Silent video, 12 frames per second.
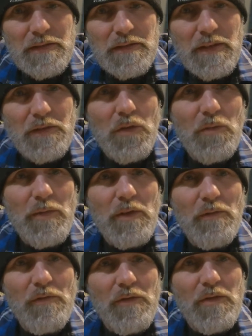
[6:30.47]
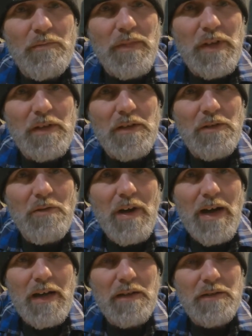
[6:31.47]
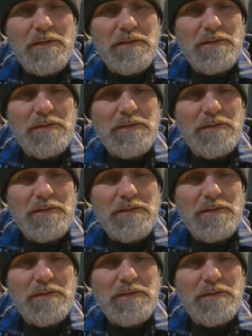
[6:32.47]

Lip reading: They told me it was going to be a little while.